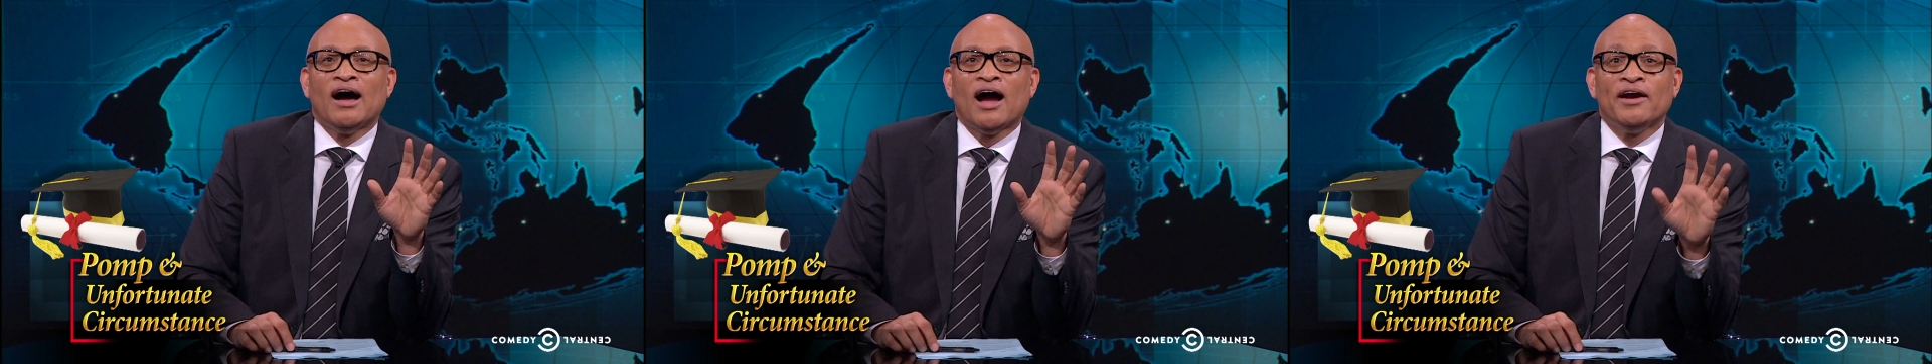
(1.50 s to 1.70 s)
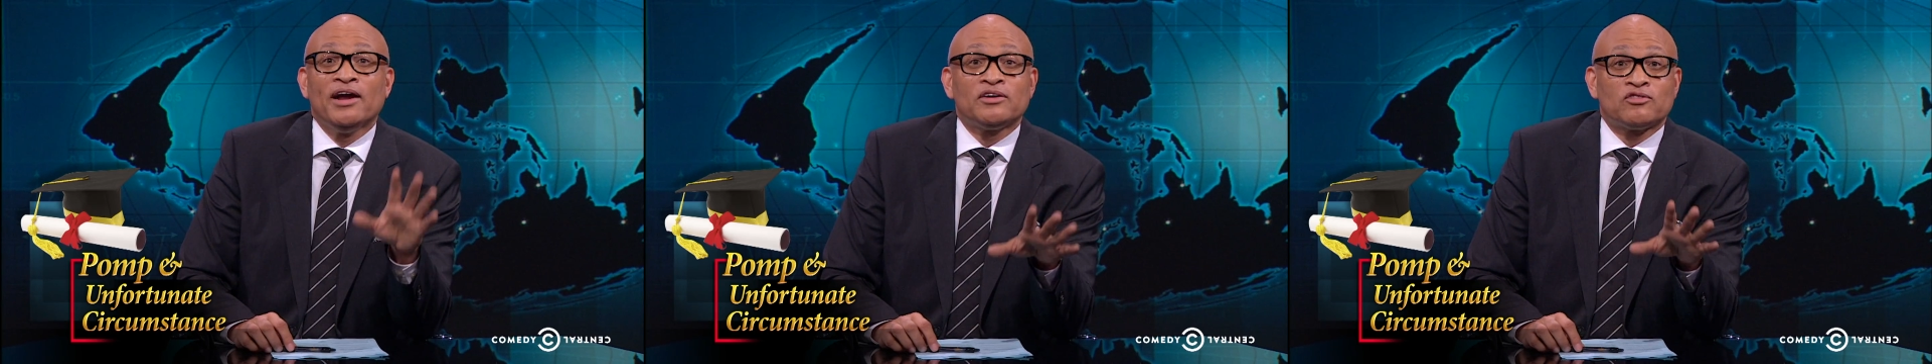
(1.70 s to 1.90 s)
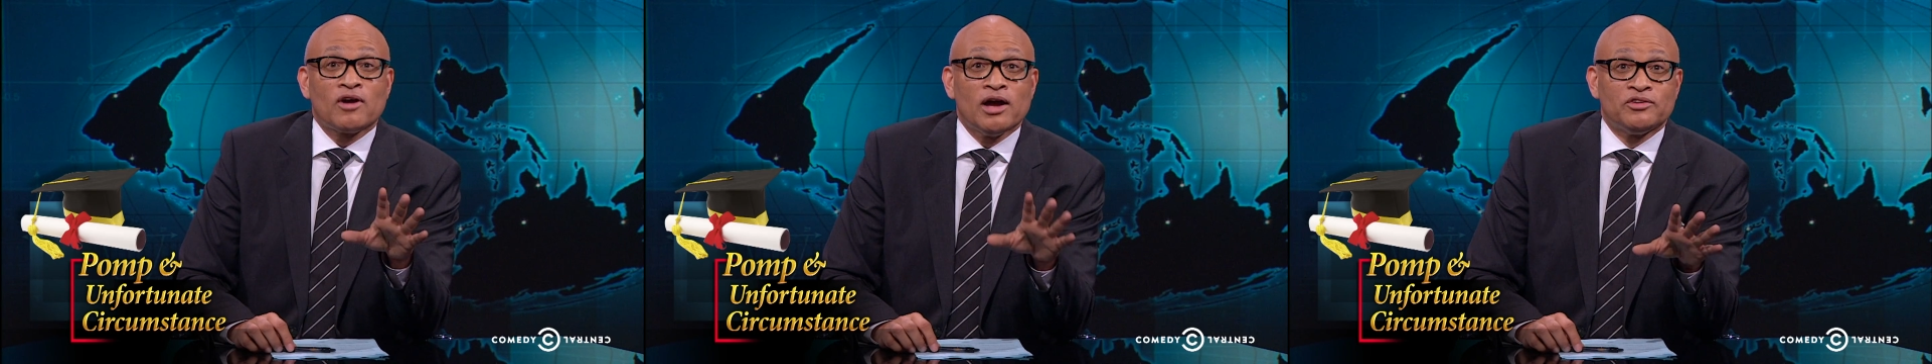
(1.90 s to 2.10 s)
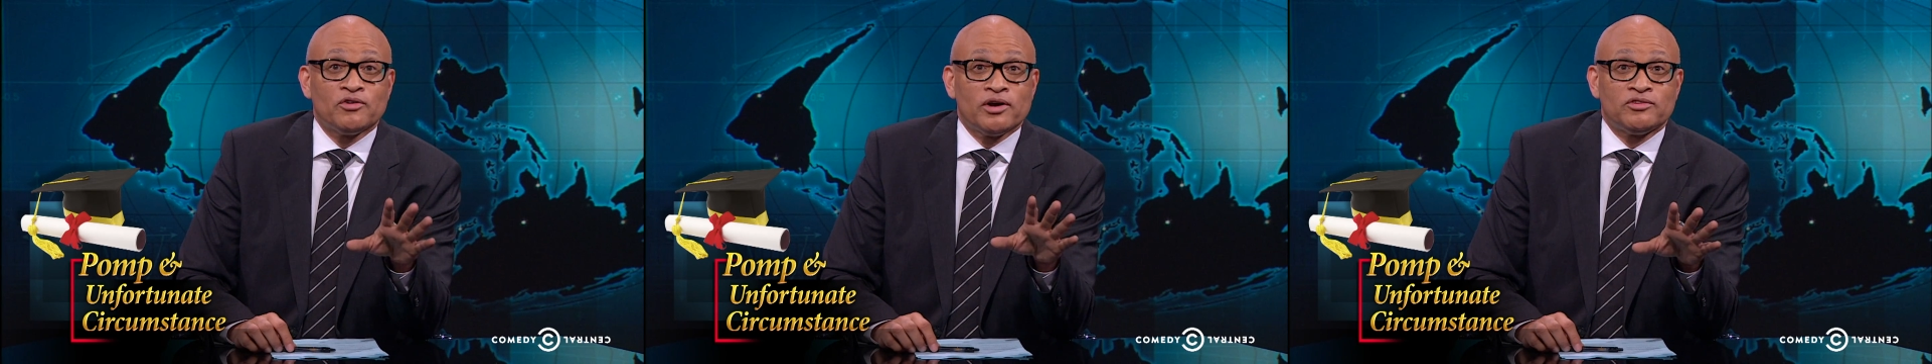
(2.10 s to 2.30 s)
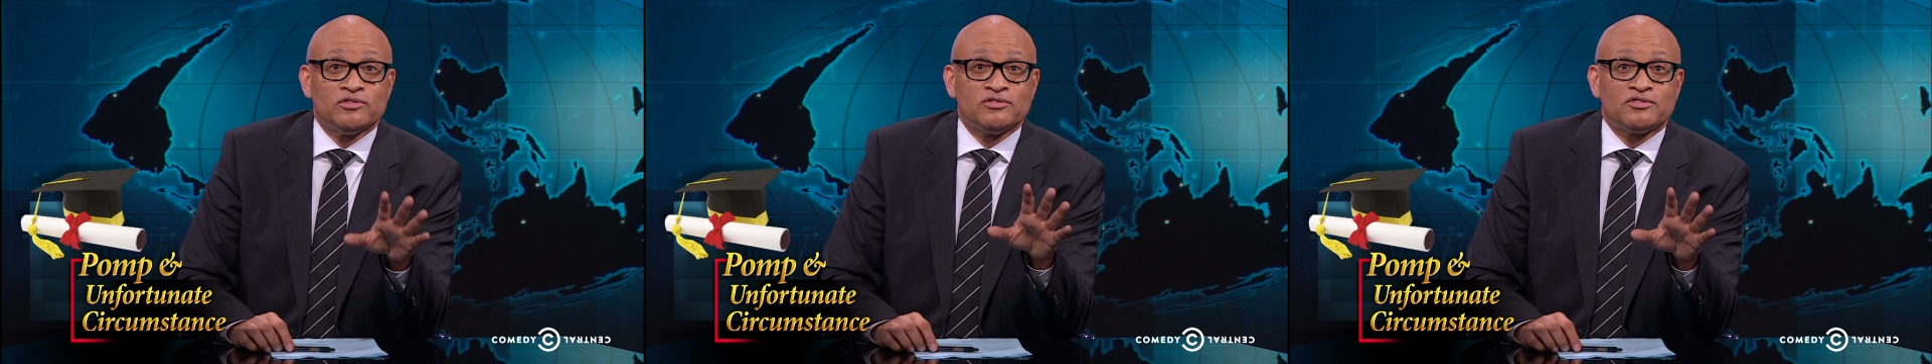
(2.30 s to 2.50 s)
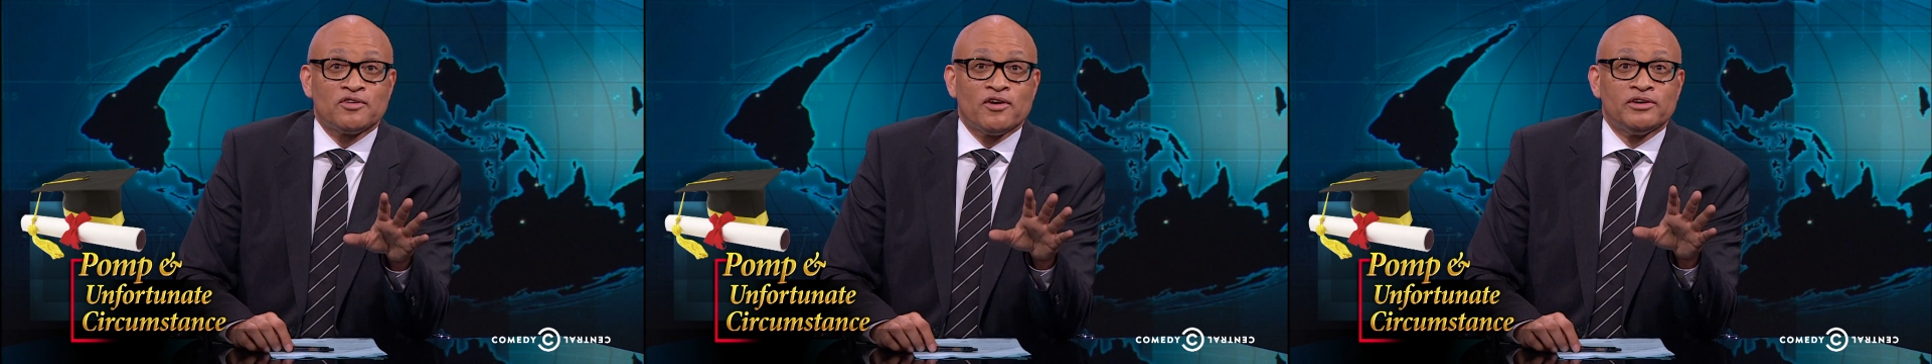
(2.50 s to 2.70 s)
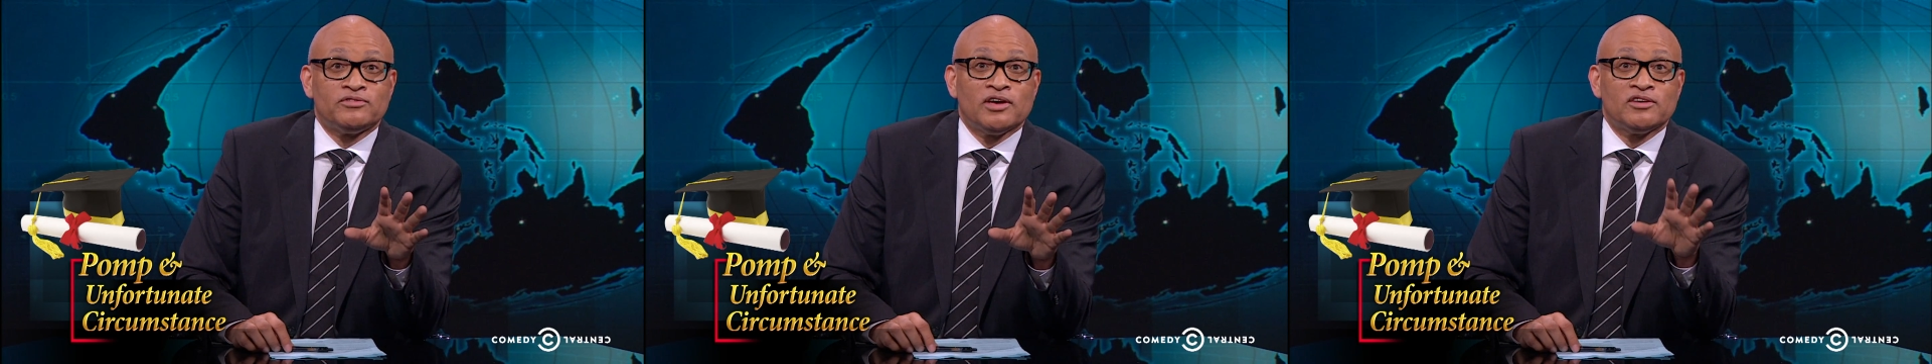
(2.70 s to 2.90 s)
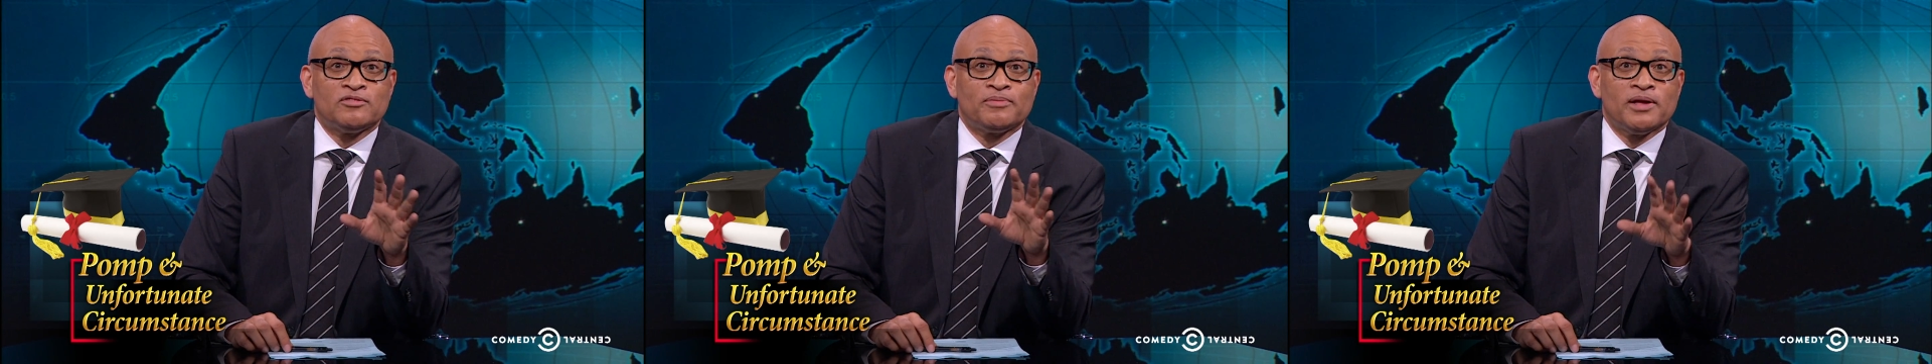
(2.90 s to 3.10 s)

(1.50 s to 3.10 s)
Our next graduation story takes